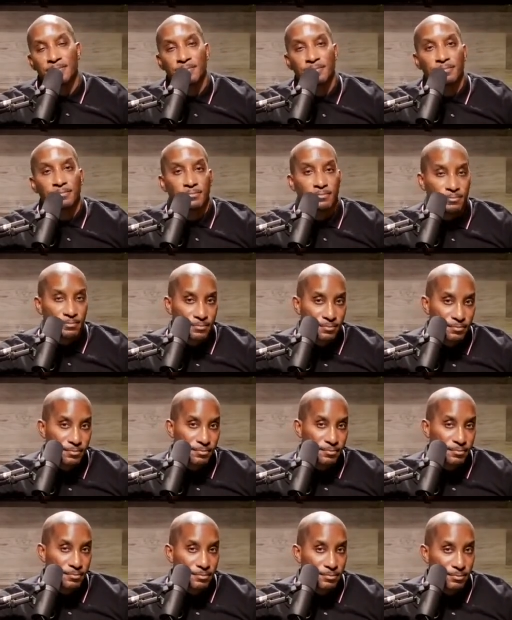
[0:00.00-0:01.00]

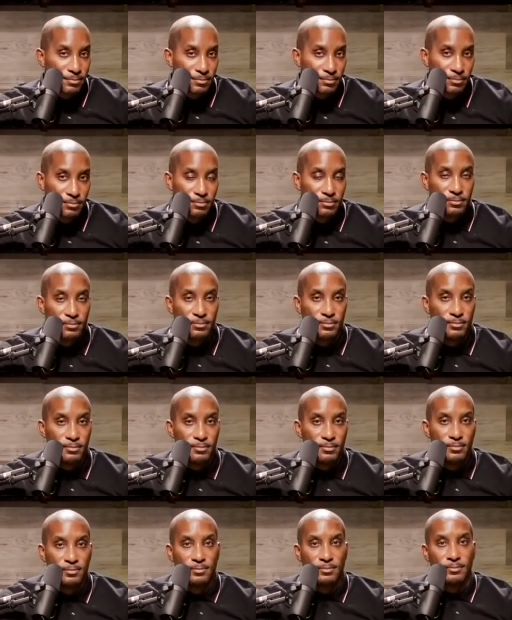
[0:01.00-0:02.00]

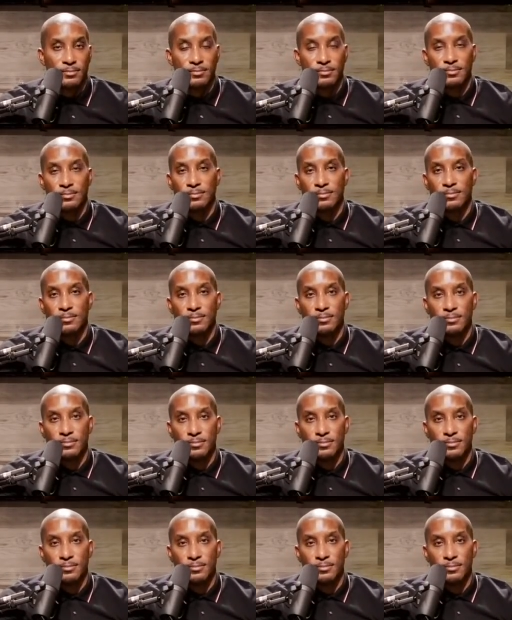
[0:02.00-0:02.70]
Nothing is said.